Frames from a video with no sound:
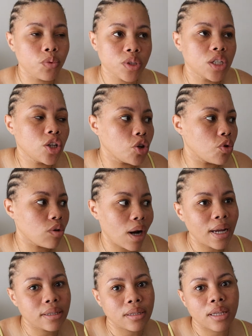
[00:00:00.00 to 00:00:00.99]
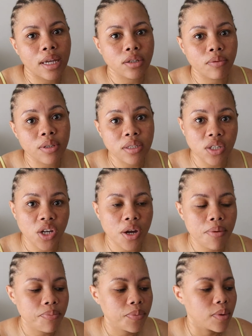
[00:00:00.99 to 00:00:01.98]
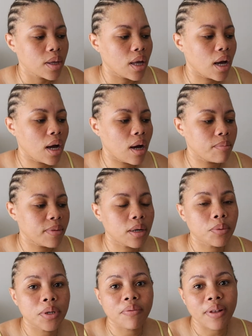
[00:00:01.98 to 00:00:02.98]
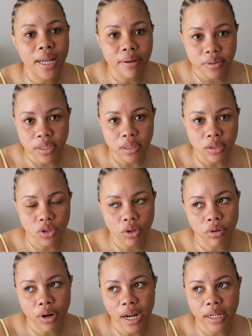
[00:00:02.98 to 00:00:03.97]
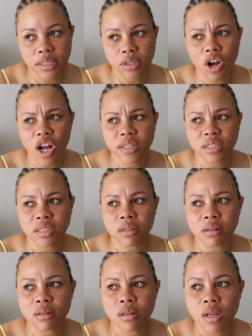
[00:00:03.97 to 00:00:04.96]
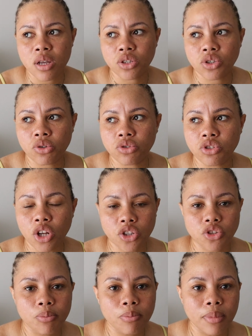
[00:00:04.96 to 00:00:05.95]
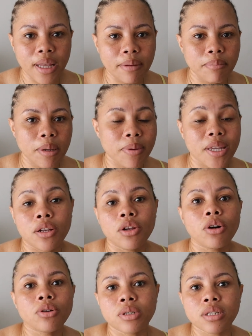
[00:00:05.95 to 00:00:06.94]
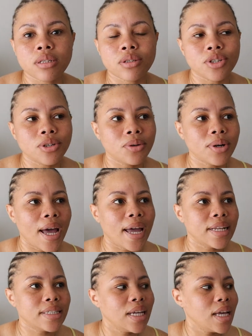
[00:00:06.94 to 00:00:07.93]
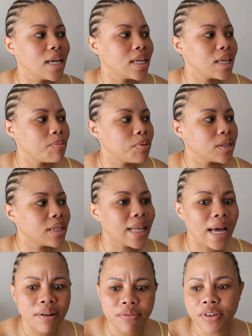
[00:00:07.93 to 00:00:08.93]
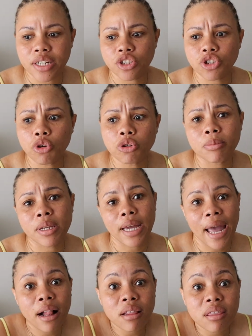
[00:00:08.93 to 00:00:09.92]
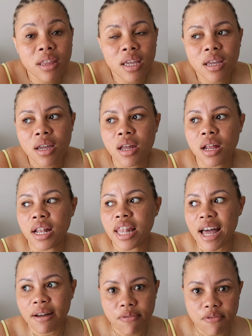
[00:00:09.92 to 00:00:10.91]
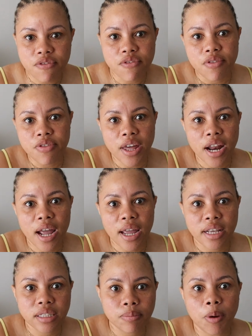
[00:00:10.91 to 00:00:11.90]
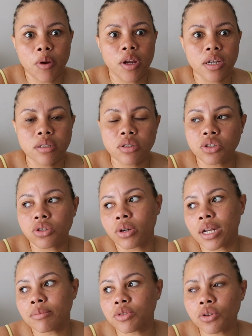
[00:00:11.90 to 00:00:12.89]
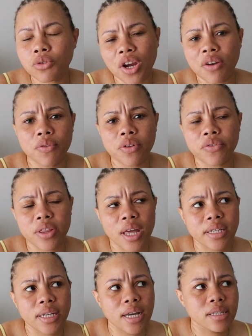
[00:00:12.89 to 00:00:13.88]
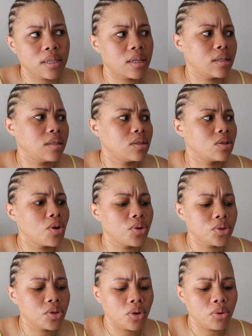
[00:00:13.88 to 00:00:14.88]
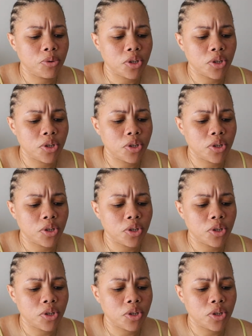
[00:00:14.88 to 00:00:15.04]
didn't go right at the end of this year, that I would have loved to go right, God still chose not to let me be alone, you know, and He put love and showed me a healthy love that I experienced, you know, and I'm so grateful for that, guys. It is so, so